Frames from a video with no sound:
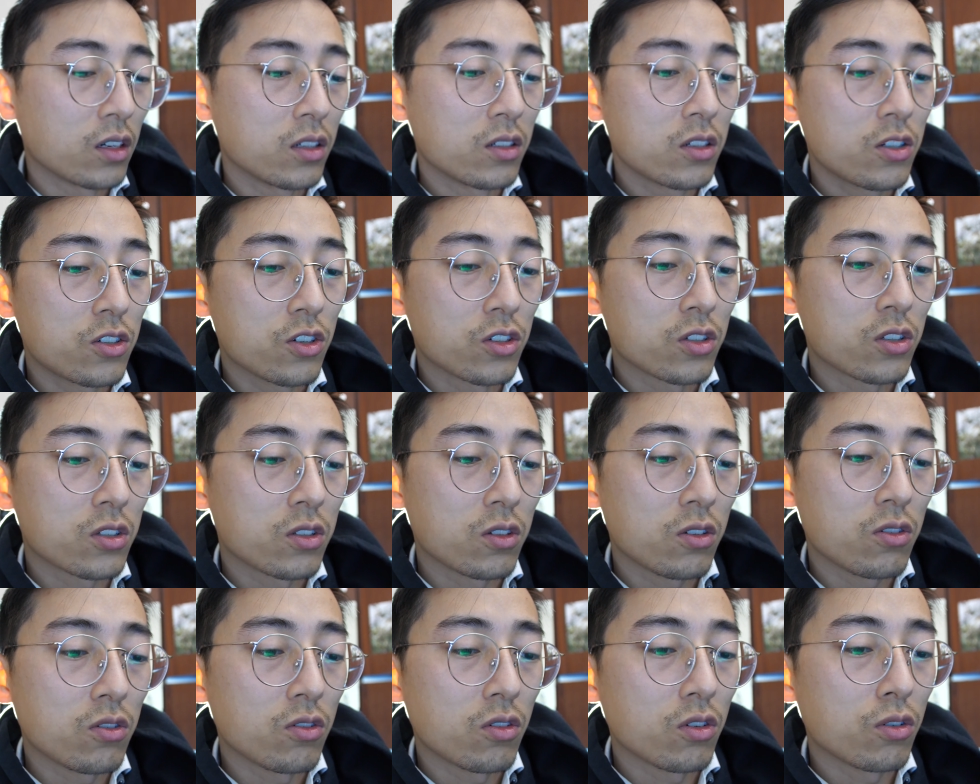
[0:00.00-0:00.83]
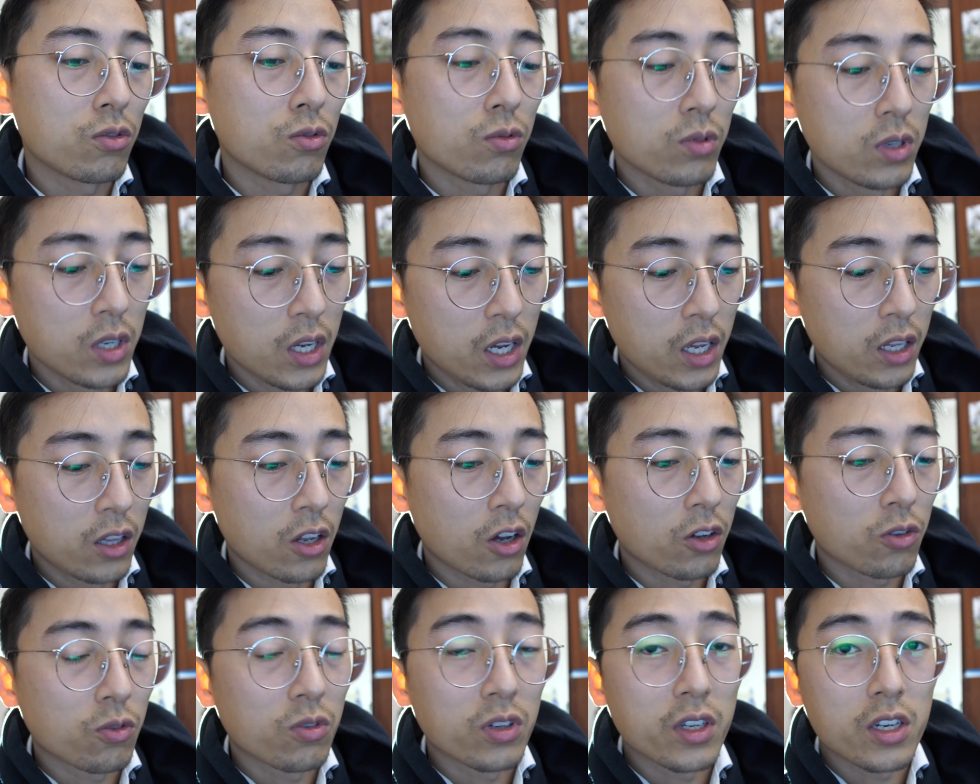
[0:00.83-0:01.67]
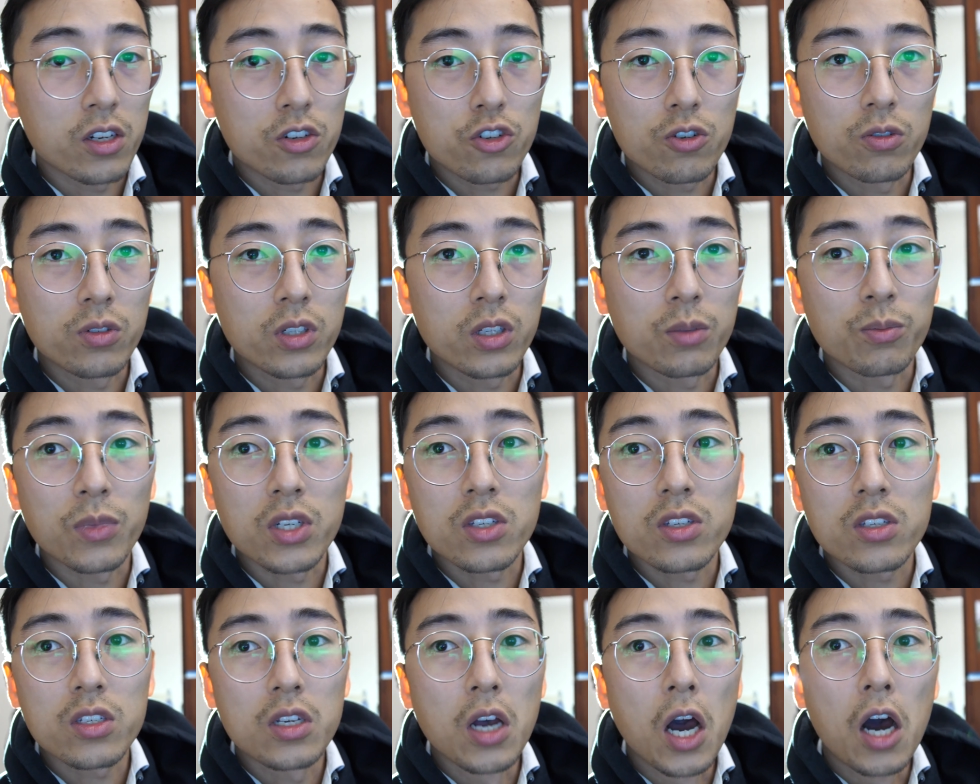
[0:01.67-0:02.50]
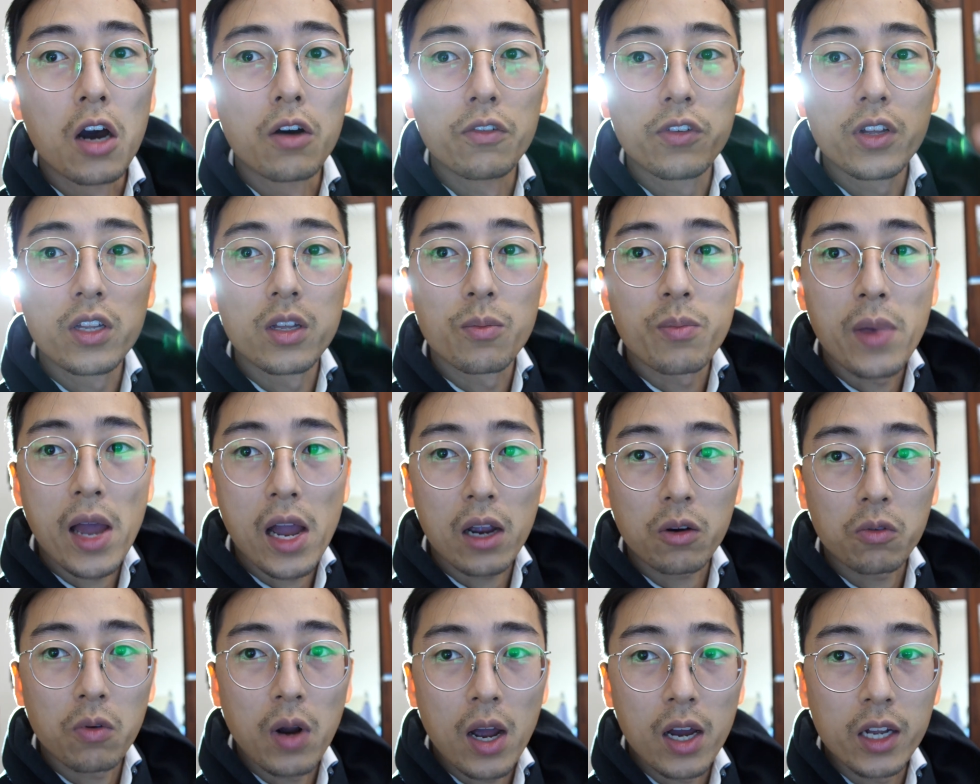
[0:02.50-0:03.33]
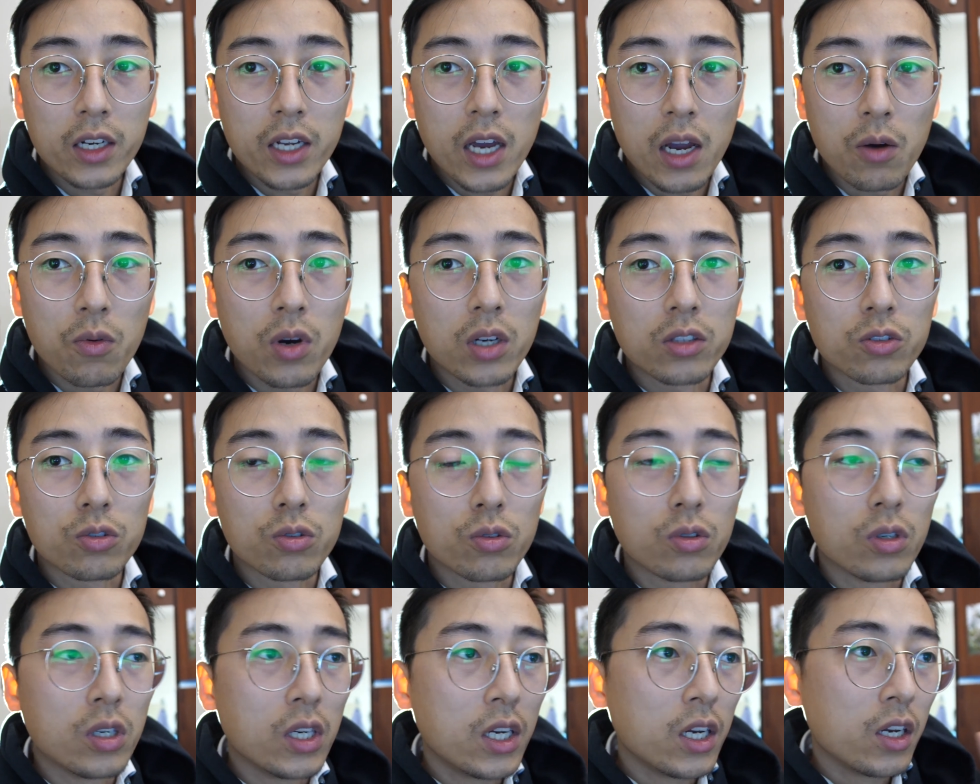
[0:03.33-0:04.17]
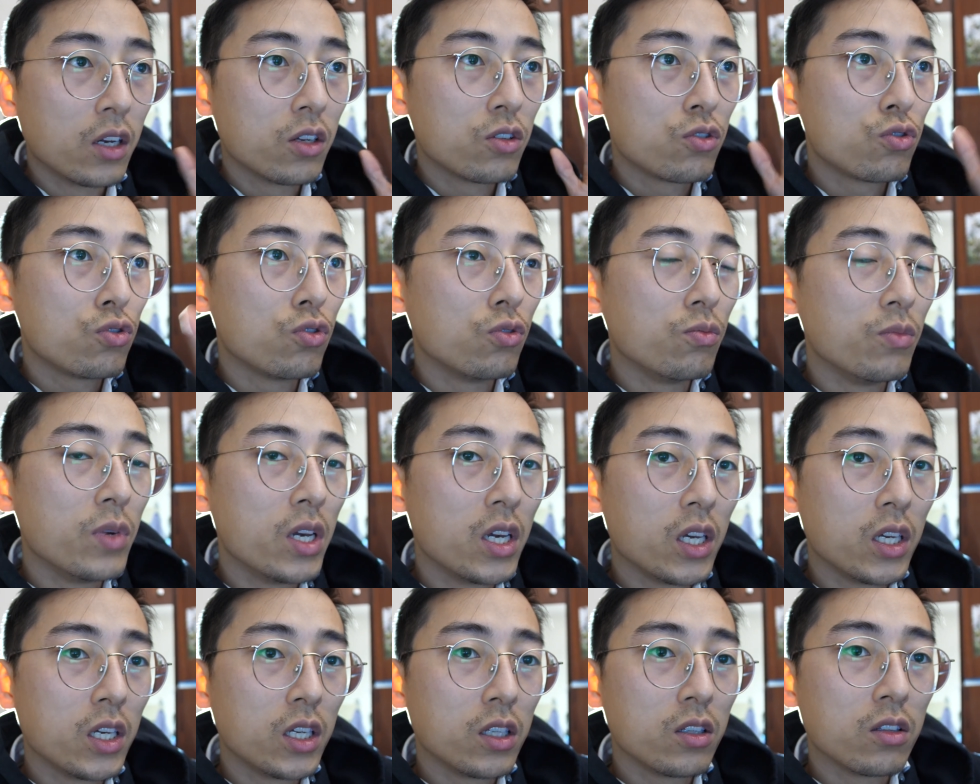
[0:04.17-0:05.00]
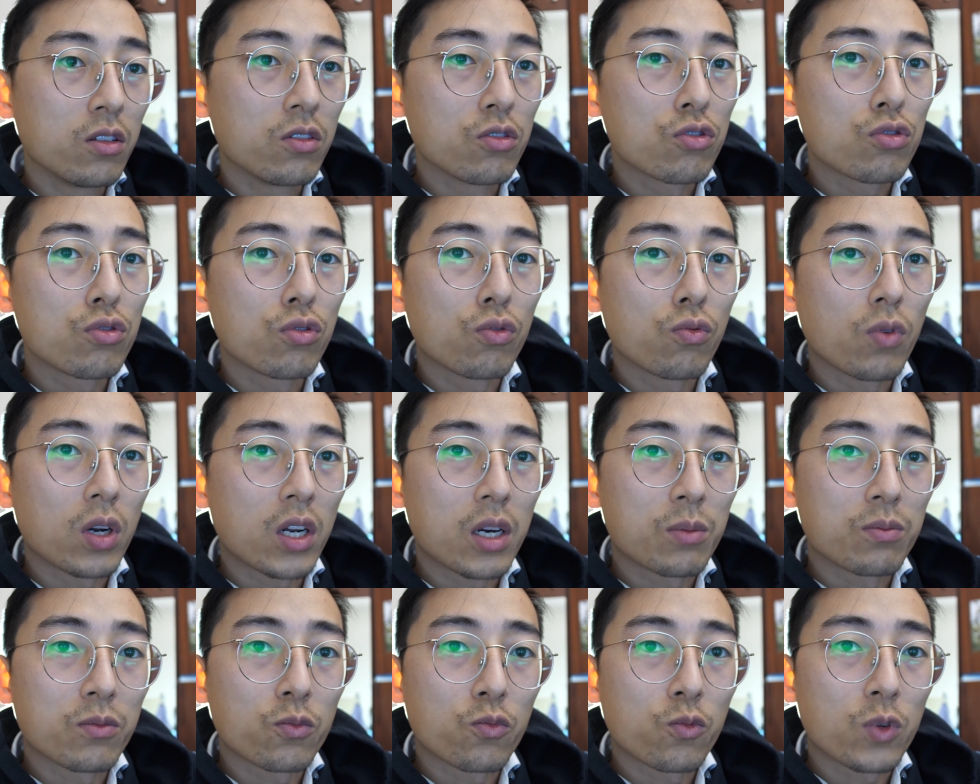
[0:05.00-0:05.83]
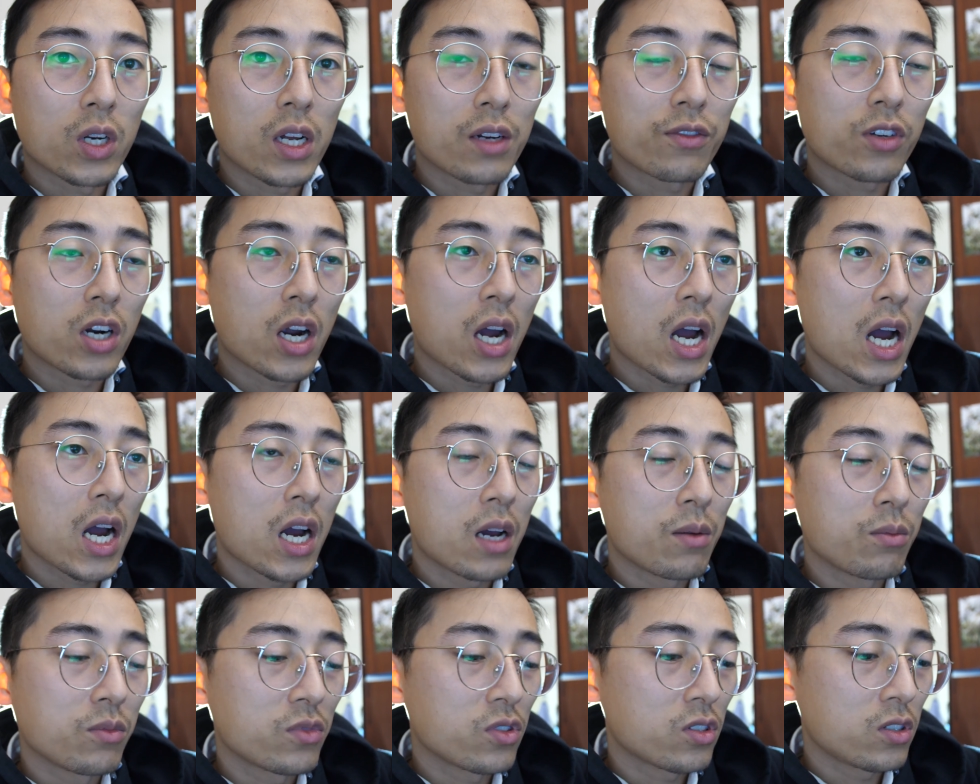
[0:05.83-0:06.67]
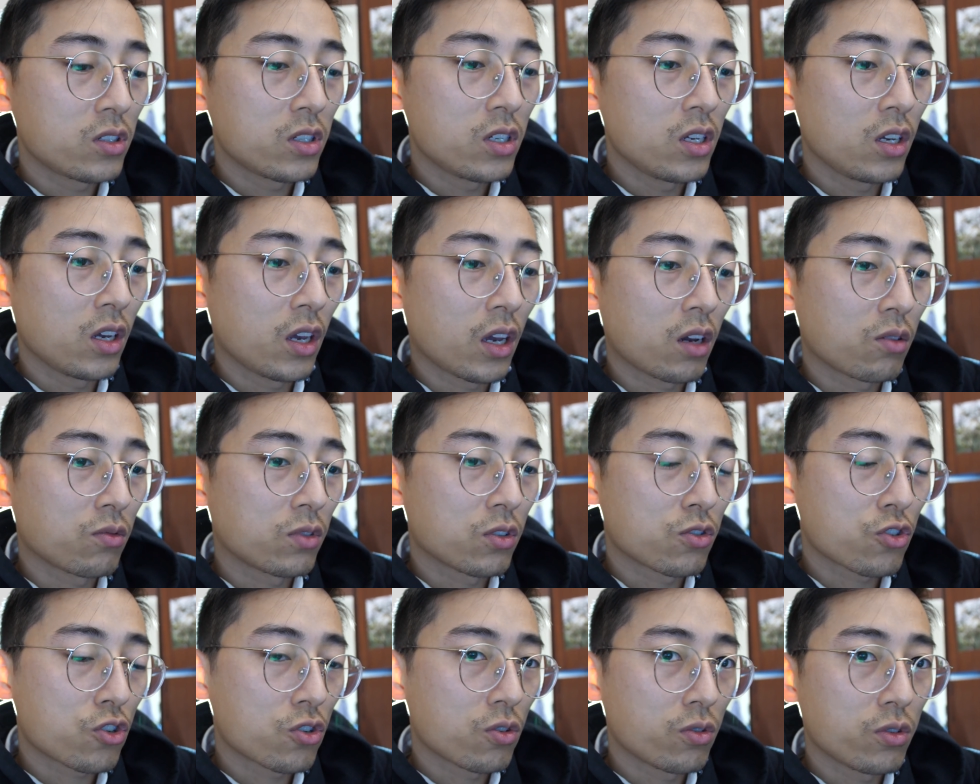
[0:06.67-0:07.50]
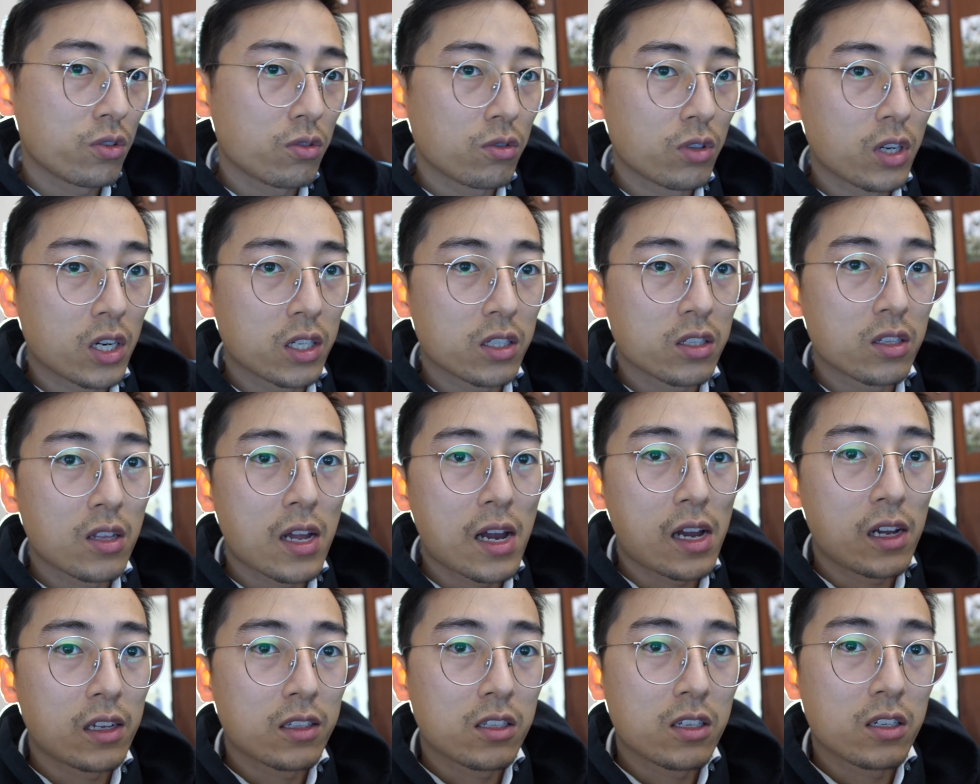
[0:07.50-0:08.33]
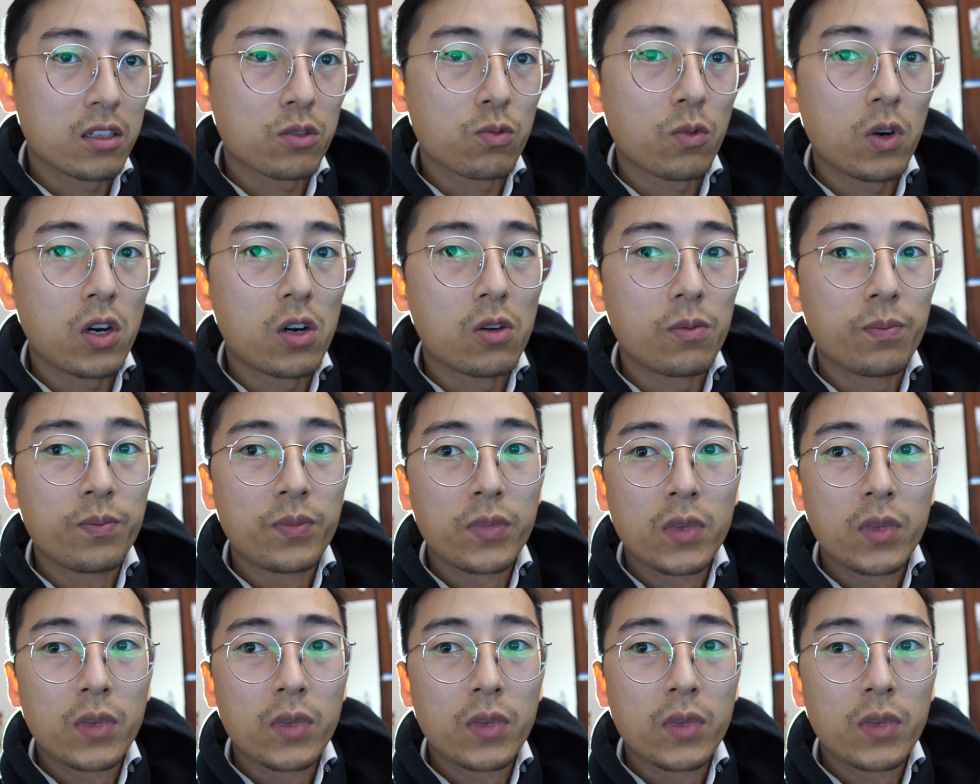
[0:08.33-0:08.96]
just, you know, not only shooting myself in the background, I want to zoom in to whatever I'm seeing. I want to show you guys that as well.